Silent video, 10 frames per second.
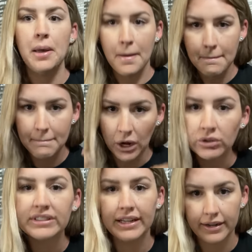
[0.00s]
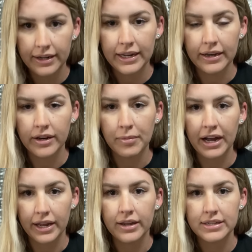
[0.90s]
melted into
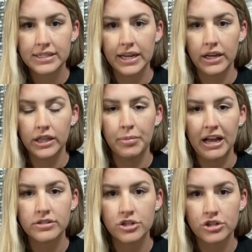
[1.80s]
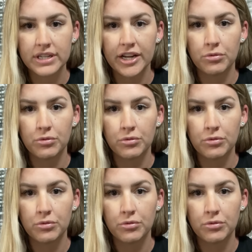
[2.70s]
my seat in the passenger side,